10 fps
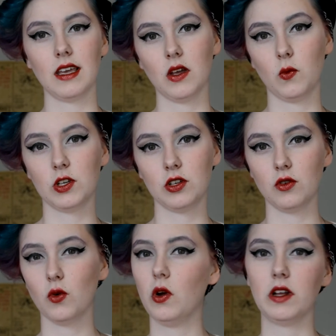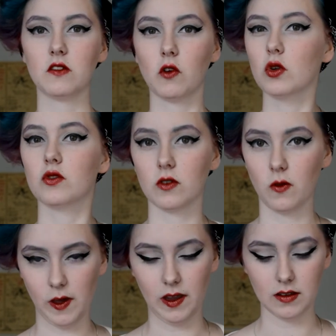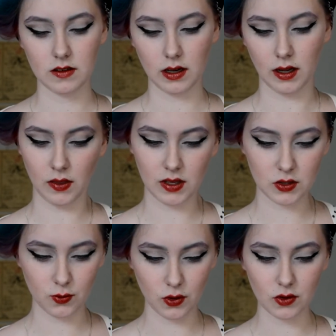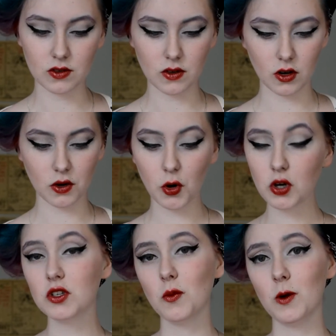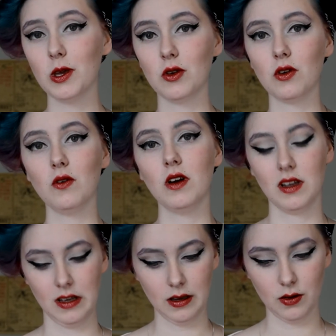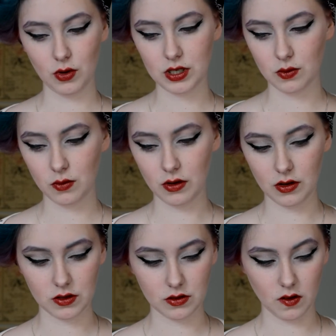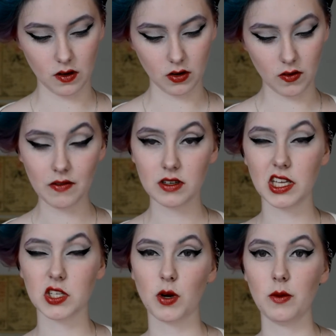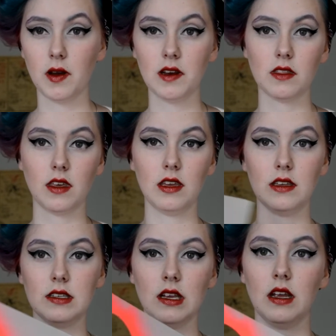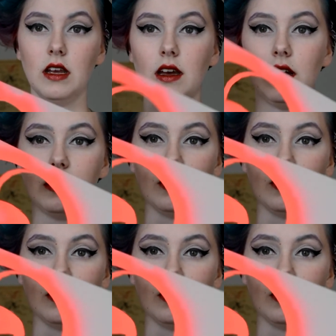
in which you do all kinds of cultural things. And this was a workshop we could do, which was graffiti and spray paint thingies, and you